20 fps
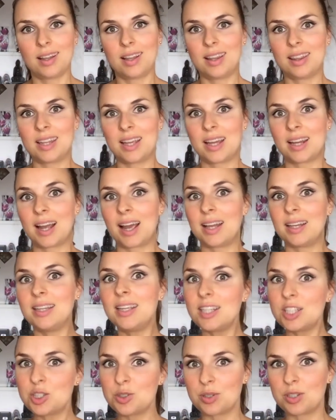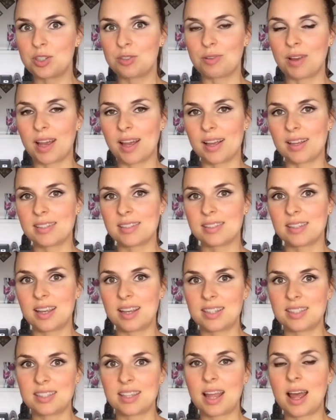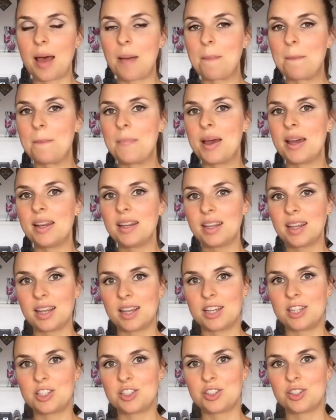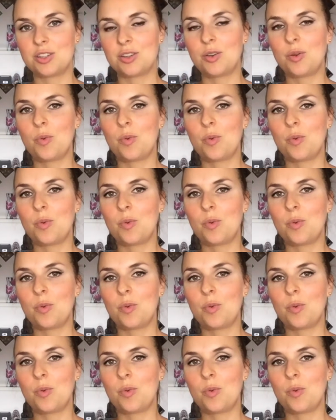that I need to address is that medication